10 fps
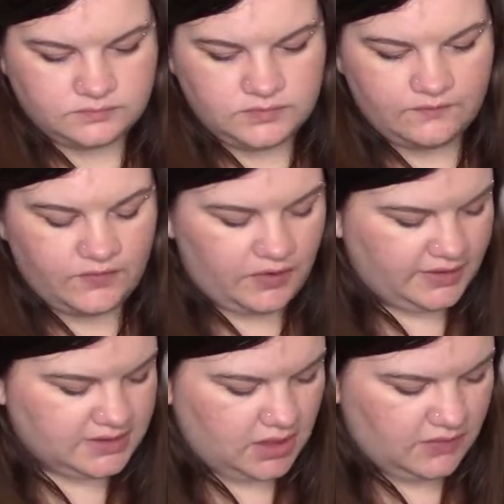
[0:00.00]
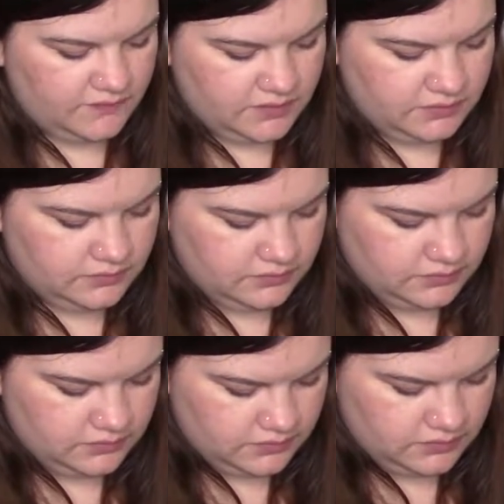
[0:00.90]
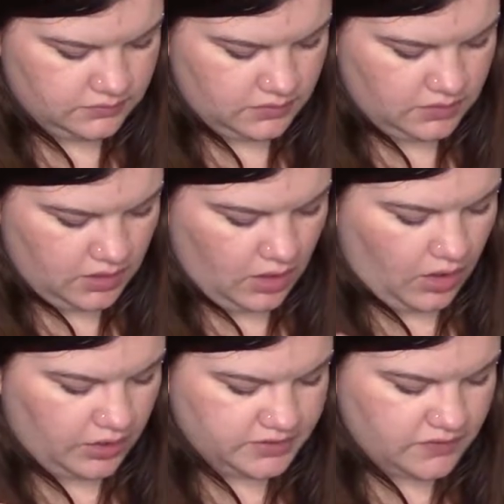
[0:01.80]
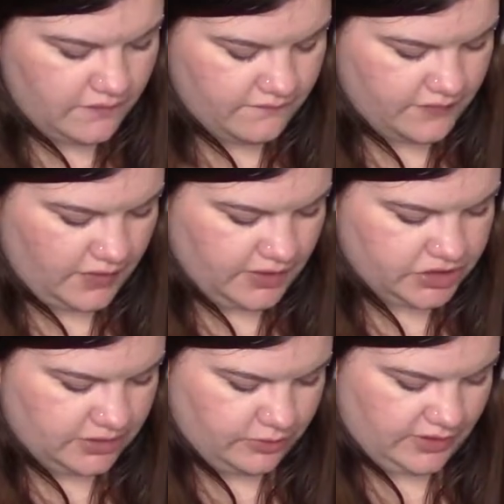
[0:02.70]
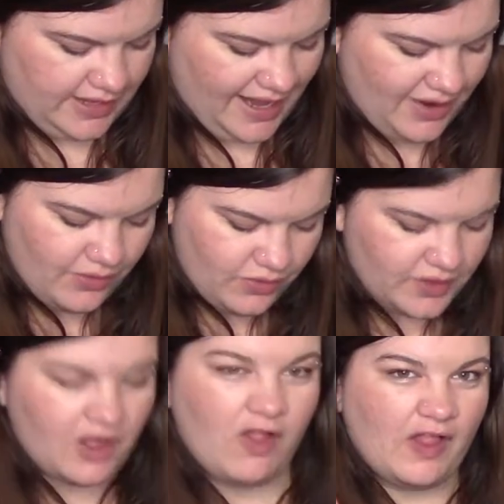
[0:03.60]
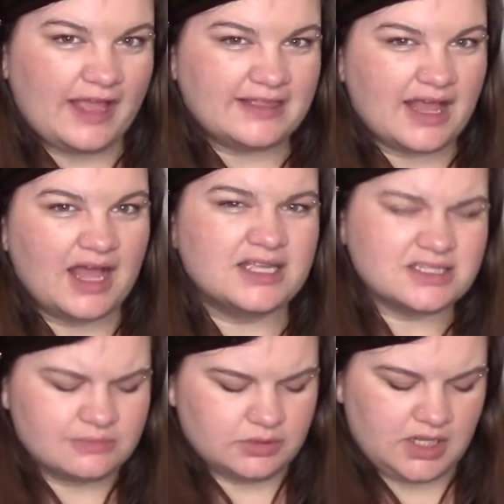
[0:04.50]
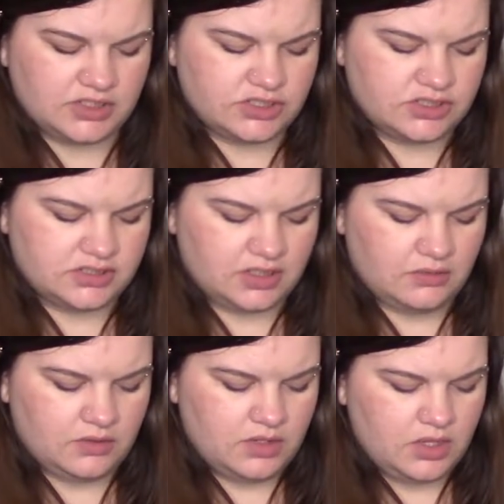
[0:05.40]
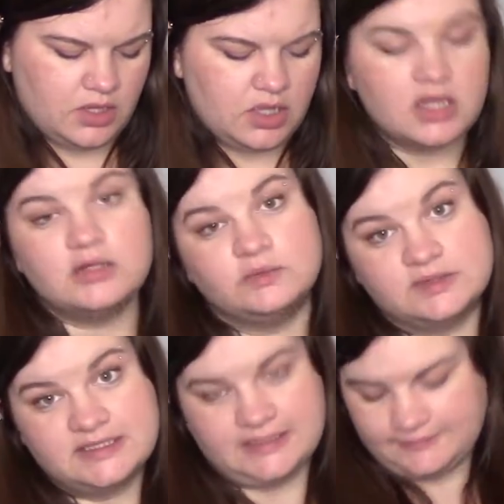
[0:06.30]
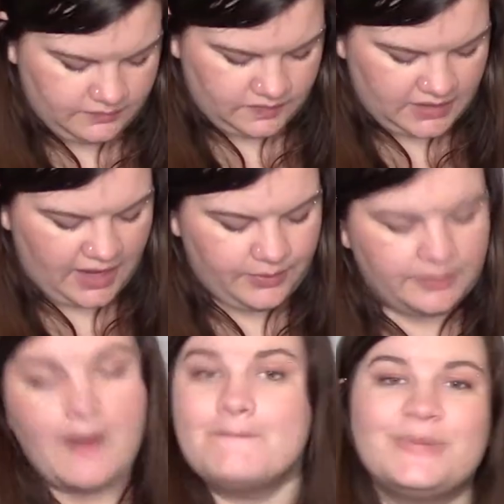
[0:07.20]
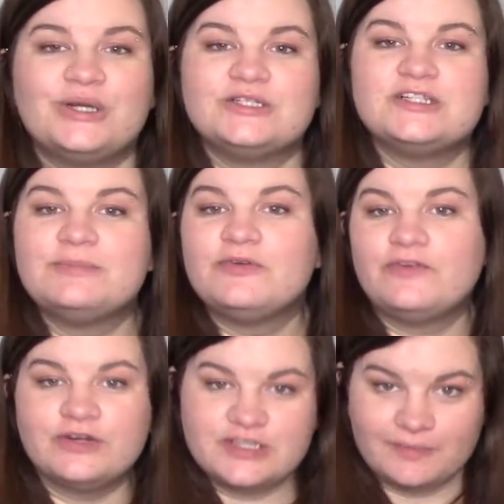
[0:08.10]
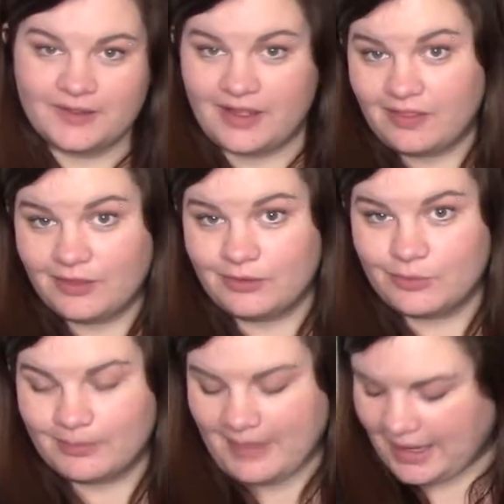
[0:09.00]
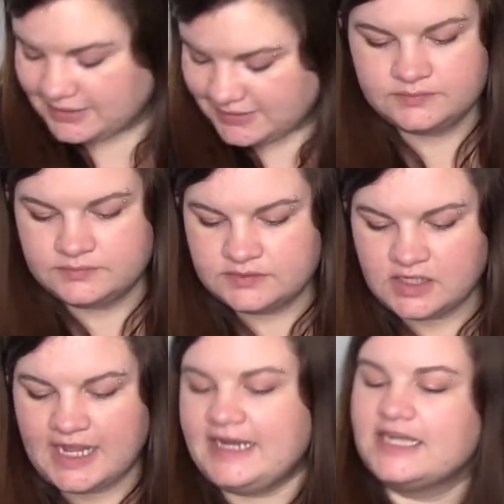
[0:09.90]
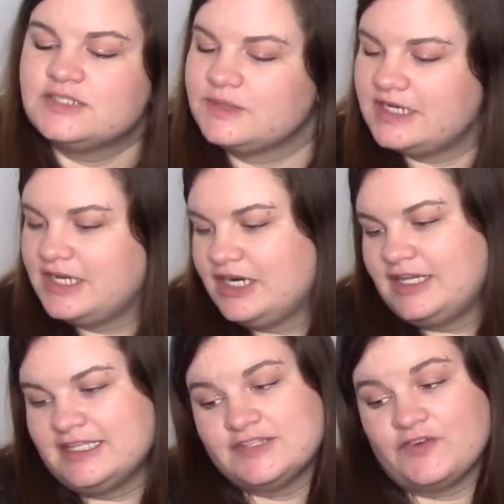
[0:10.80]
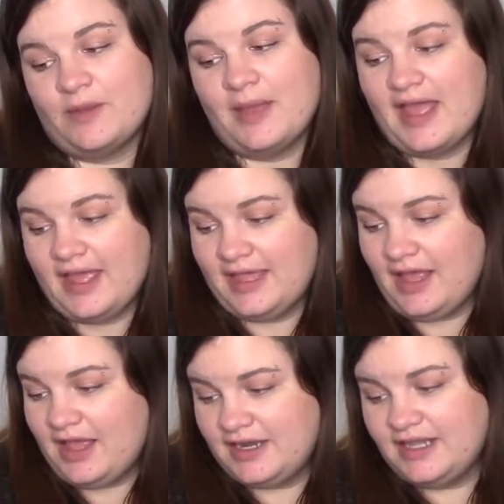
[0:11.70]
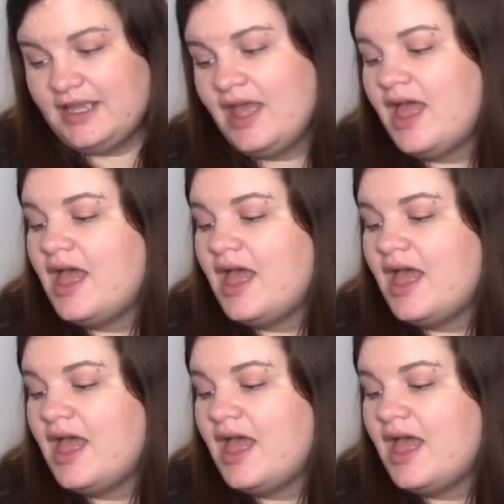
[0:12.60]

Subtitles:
Very soft. Also very shimmery. Like, I don't know that I'll like that as a blush, so we'll see. I would personally prefer something a little more matte. Okay, next one here is from Hey Honey,